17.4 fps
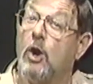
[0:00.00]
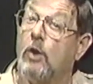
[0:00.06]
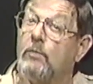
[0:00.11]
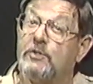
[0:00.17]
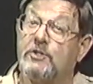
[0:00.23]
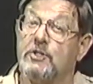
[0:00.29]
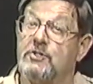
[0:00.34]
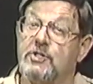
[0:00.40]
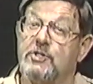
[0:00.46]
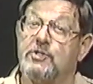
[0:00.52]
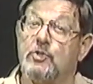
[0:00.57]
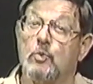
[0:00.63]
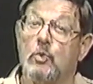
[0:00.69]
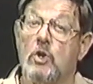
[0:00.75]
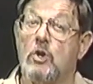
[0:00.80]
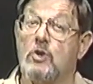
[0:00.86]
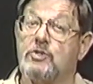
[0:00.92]
Overton's is
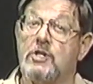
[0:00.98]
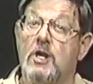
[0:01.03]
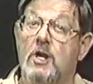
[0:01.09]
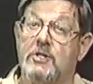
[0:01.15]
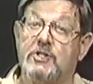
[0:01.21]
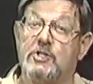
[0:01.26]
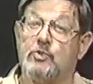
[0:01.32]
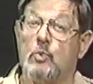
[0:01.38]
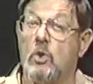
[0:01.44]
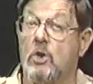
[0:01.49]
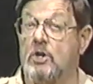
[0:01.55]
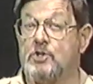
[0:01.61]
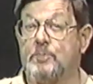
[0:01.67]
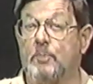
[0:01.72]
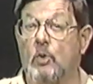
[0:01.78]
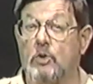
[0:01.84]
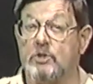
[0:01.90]
the world's largest
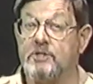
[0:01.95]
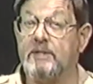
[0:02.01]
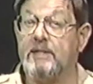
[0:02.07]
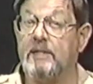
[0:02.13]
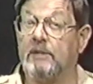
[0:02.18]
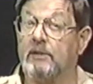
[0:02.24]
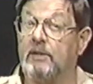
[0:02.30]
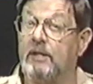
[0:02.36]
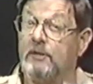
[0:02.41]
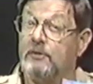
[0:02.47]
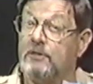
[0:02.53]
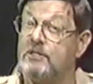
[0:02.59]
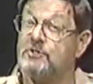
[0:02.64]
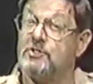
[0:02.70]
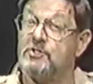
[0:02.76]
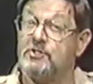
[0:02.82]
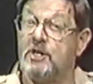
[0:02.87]
water sports dealer, and
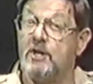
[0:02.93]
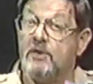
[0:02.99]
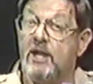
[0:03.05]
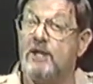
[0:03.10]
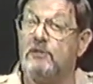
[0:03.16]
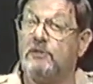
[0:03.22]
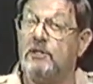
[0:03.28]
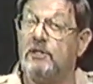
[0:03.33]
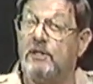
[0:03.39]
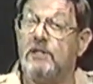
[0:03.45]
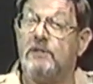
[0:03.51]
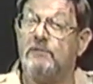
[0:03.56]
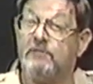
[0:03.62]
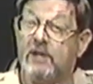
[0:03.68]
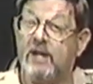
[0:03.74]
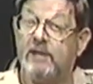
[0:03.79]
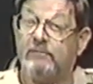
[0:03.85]
this is their
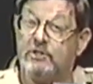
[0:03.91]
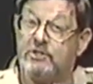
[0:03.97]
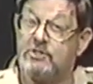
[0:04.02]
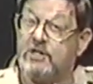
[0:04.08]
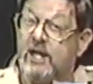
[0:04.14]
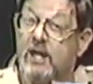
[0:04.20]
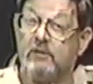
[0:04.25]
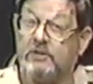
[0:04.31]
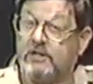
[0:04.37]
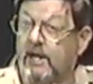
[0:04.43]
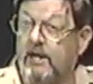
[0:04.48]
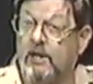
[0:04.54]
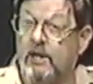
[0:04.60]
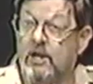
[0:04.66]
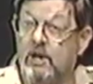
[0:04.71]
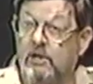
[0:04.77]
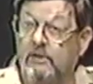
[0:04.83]
1985 discount
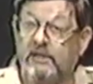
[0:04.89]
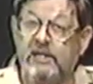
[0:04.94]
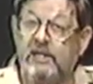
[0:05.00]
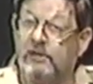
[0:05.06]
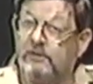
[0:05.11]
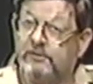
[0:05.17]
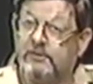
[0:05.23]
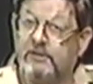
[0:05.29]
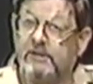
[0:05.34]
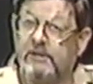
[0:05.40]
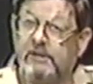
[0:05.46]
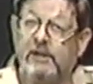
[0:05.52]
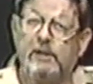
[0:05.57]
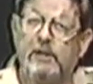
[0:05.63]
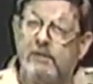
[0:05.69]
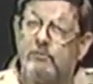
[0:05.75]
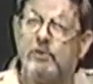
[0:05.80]
catalog.
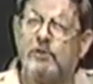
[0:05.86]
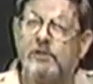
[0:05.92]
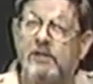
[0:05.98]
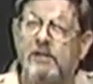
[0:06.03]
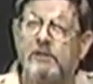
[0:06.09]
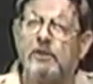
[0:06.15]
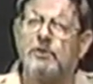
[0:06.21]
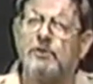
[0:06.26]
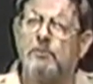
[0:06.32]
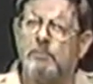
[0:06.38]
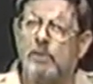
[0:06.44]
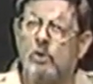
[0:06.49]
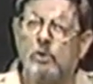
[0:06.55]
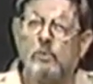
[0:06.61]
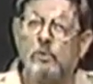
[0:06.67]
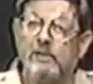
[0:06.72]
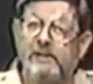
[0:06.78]
Anything and everything that the
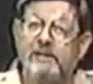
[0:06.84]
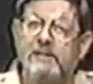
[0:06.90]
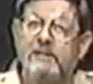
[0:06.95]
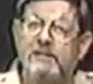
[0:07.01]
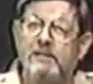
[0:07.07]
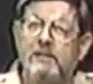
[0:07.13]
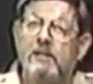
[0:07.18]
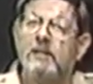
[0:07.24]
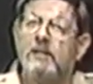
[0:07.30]
boater will need